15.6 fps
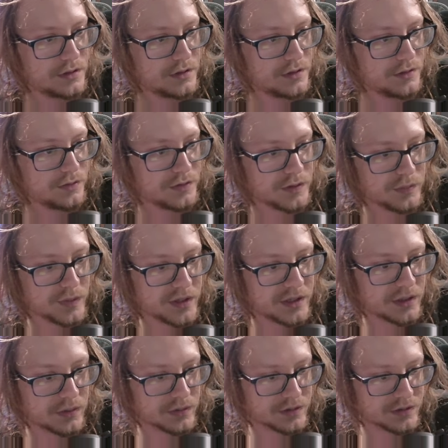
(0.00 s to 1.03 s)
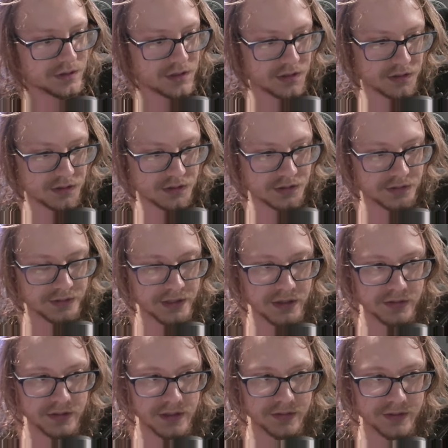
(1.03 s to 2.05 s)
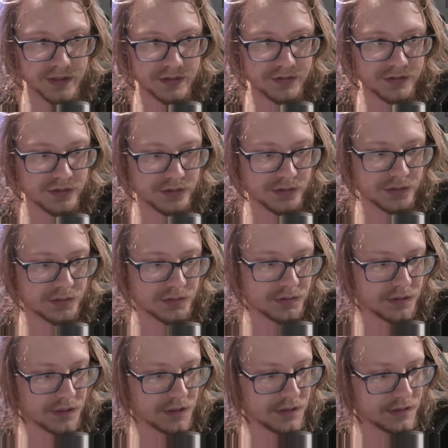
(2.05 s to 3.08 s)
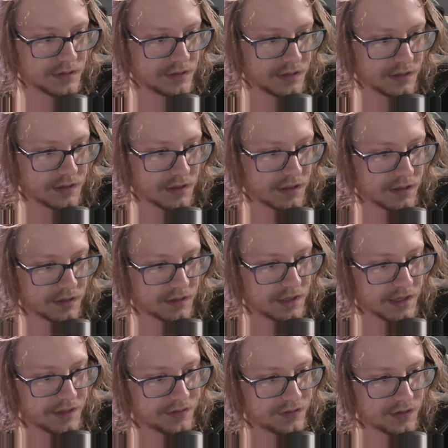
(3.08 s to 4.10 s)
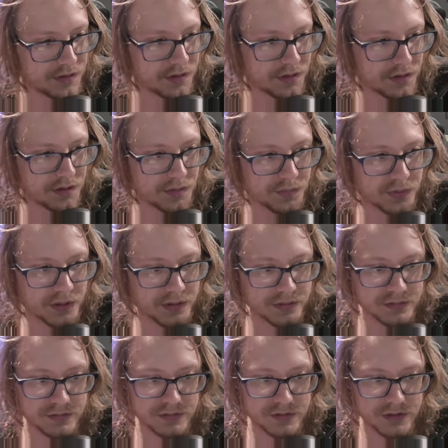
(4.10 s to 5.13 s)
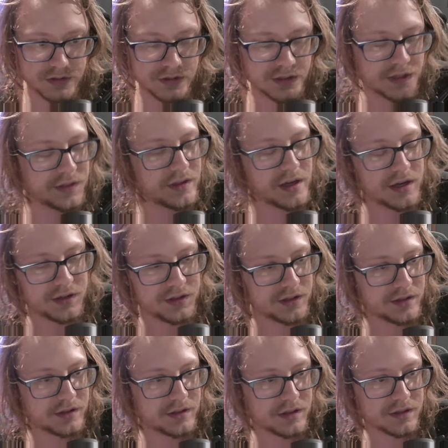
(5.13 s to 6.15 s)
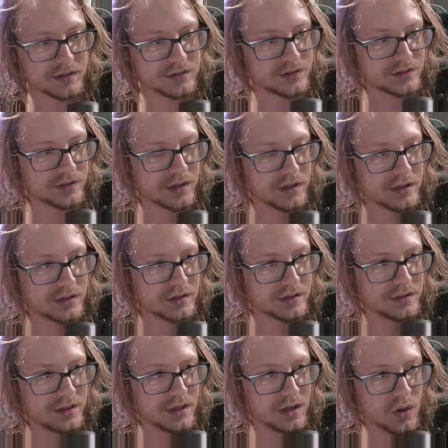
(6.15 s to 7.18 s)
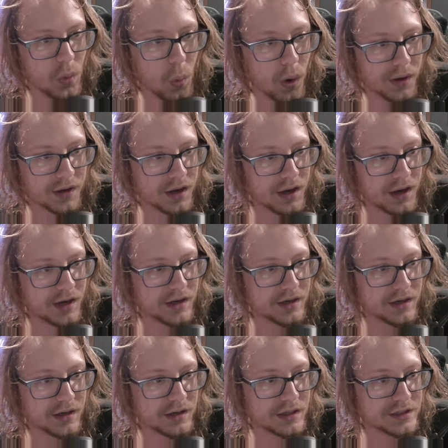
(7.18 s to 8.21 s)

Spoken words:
Flip my equals there, and there we go. Now we get to the 18th number. So you get the idea there. It's one higher.